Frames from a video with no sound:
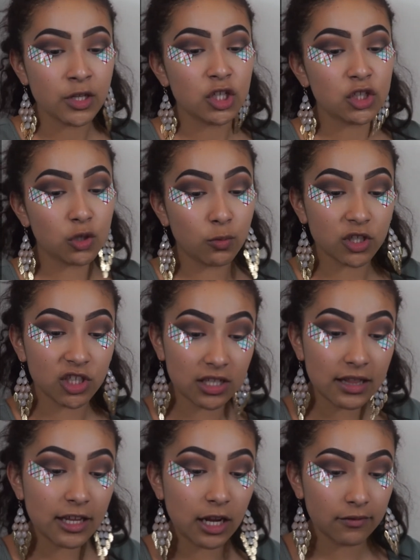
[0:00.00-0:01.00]
So what she
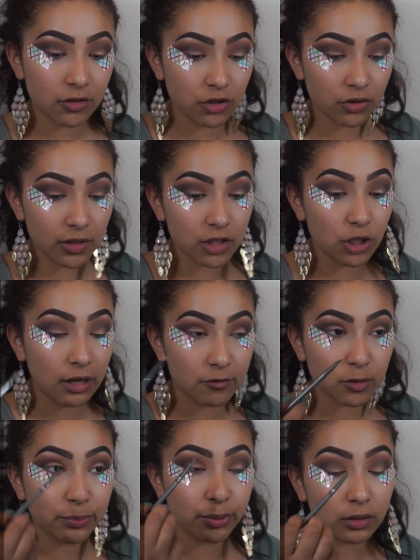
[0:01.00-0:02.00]
said that you have to do is you have
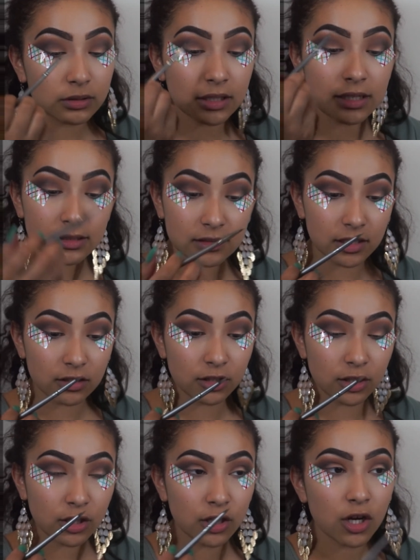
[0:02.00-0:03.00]
to put the
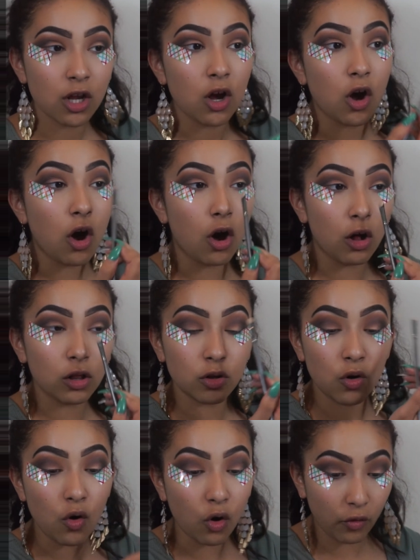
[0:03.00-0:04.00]
concealer
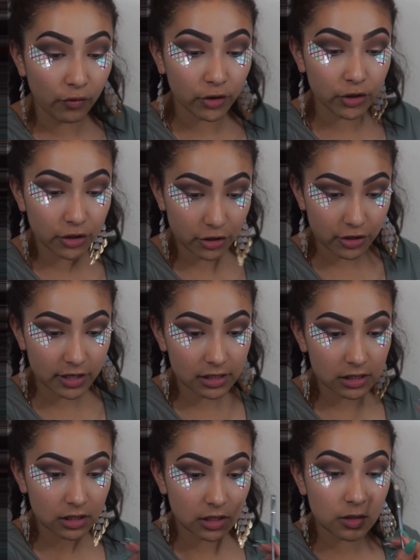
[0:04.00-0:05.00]
all over your
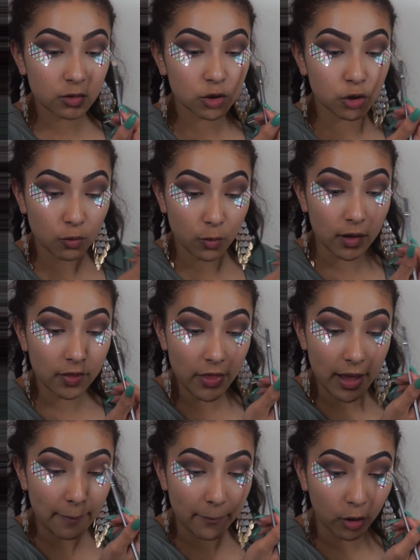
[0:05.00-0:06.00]
crease to where
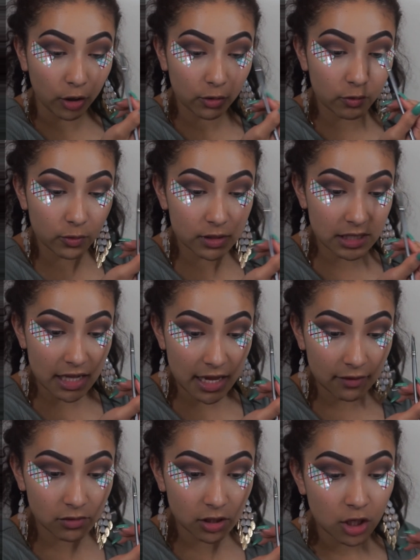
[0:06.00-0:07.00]
that mark was
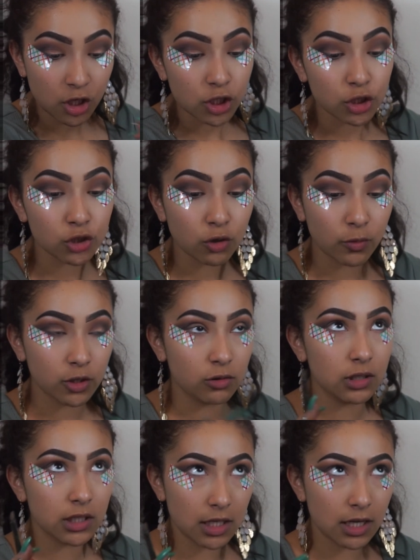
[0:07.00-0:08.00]
left. So when you
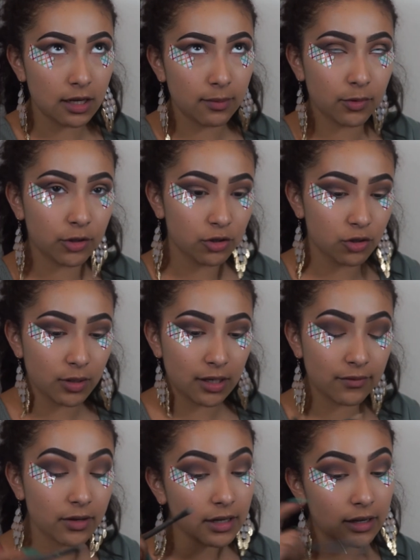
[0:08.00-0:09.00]
look up or you do
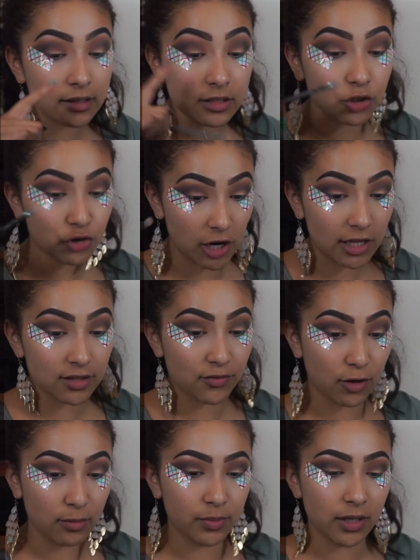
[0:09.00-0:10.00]
whatever, it doesn't
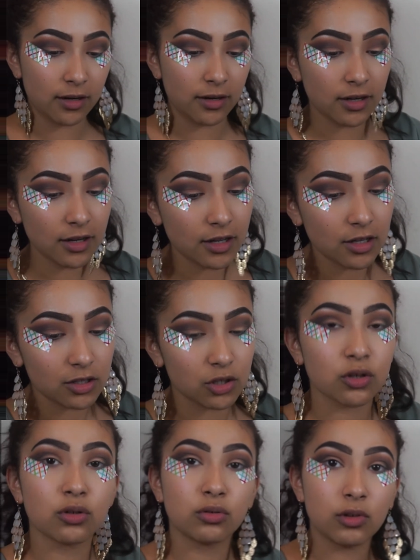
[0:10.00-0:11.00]
transfer up there.
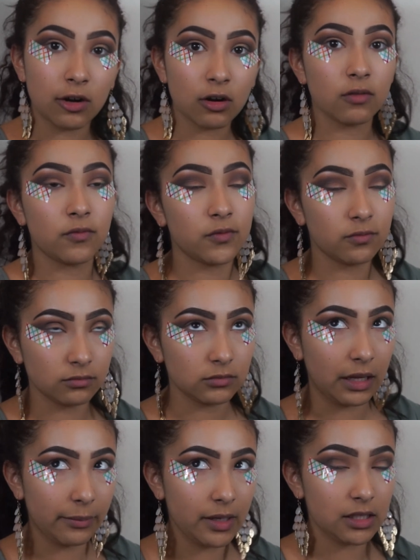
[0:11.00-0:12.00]
So I don't know if
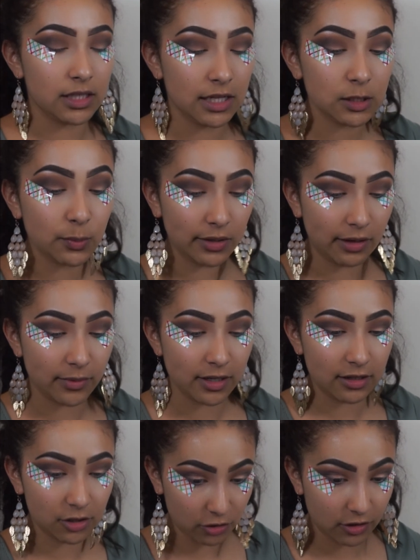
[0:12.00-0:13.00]
that made sense, but I'm going
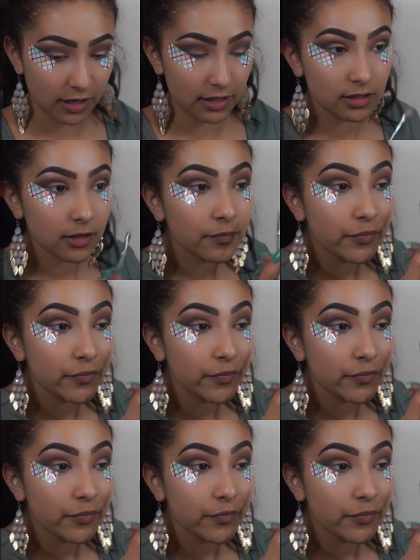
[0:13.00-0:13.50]
to show you guys.